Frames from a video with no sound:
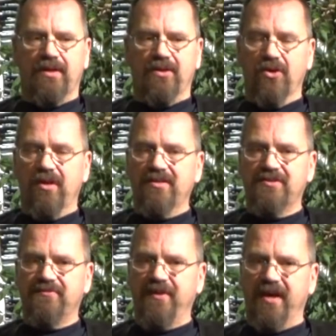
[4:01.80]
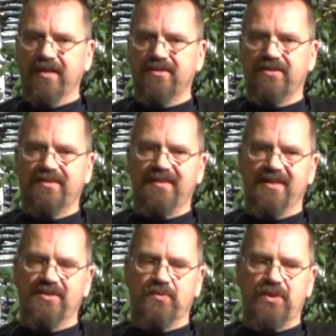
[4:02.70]
Not as fast
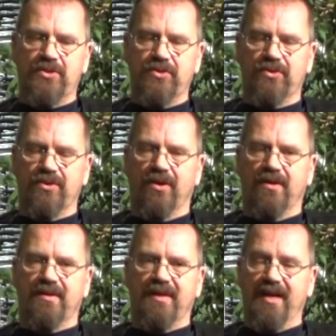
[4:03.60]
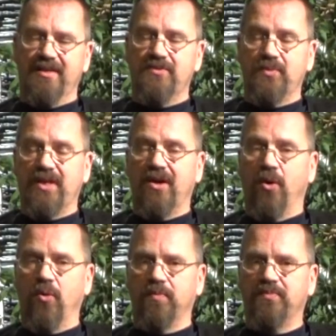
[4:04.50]
as we
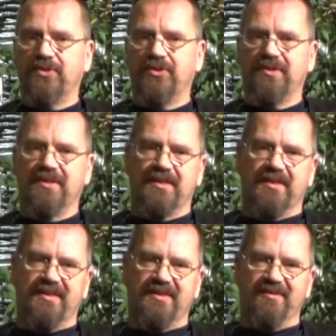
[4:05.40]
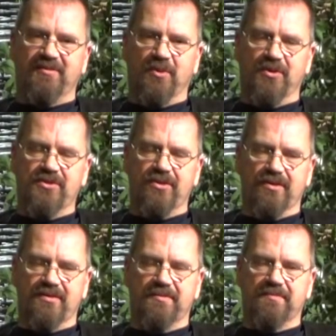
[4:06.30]
hoped. Of course not.
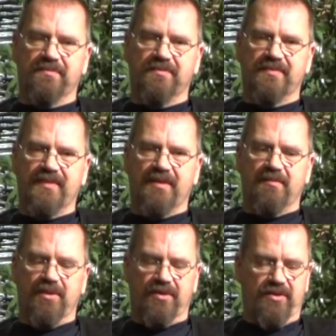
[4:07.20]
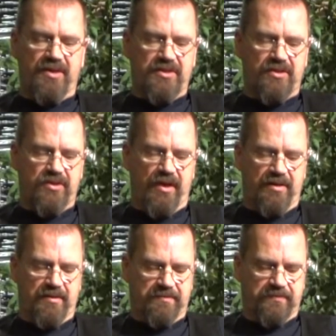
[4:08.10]
But there is a trend.
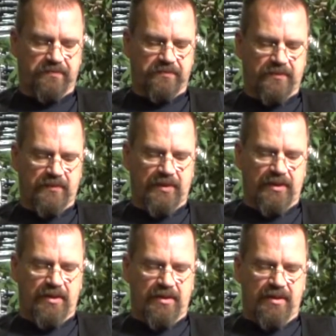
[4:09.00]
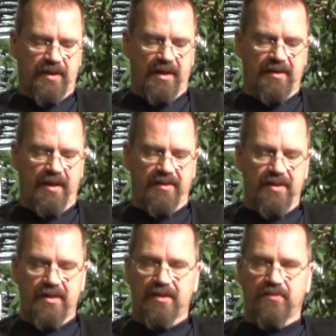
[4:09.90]
And I
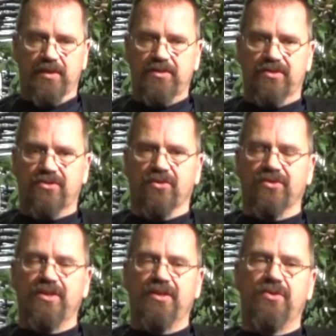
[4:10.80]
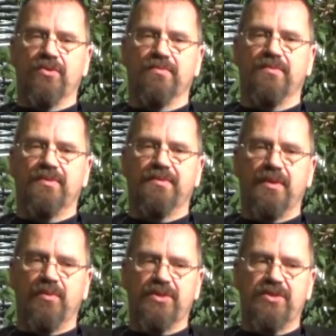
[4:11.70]
think it will just continue.
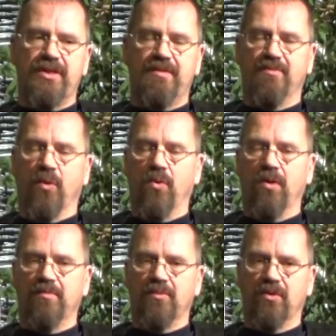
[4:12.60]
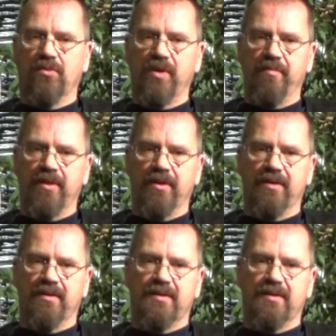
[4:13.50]
We will see more and more women